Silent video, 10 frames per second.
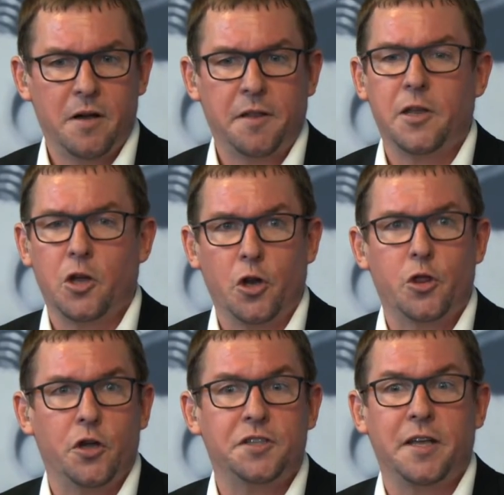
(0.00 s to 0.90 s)
I think you got
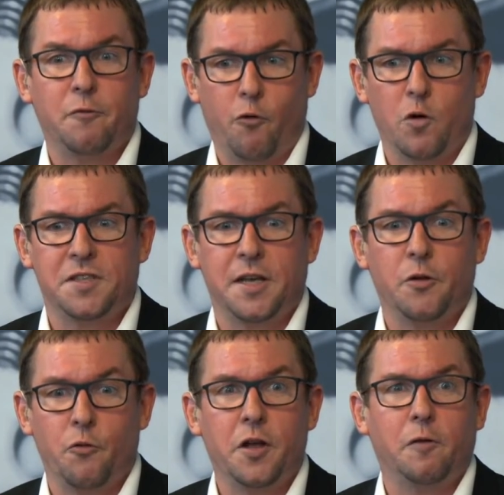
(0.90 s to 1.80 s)
13,
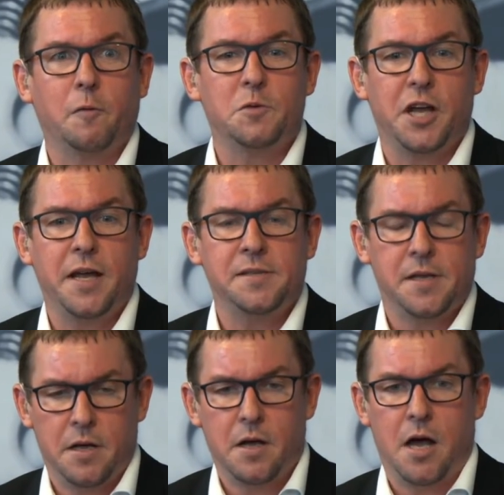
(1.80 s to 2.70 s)
14 real from shares,
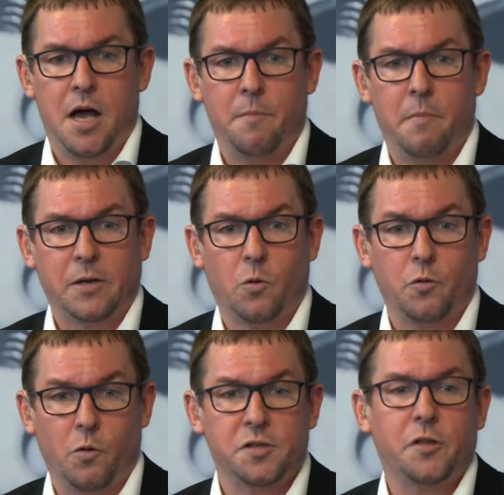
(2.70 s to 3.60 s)
but
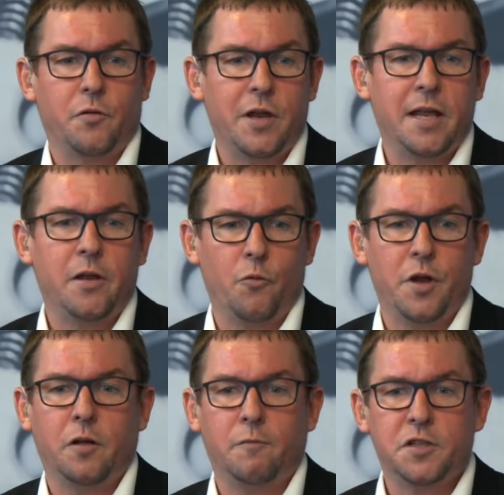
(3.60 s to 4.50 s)
also 3
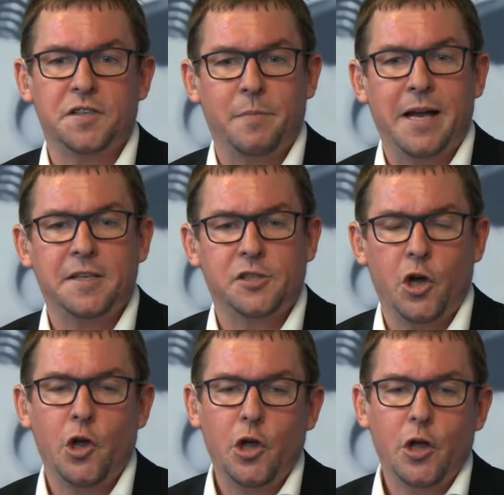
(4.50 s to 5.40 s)
real versus money. So
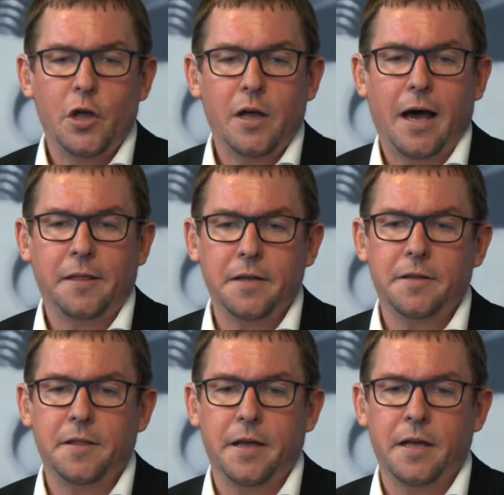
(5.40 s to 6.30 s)
I think
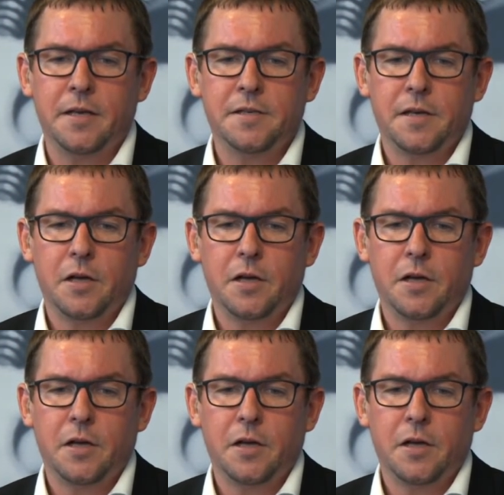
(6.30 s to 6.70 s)
the thing is,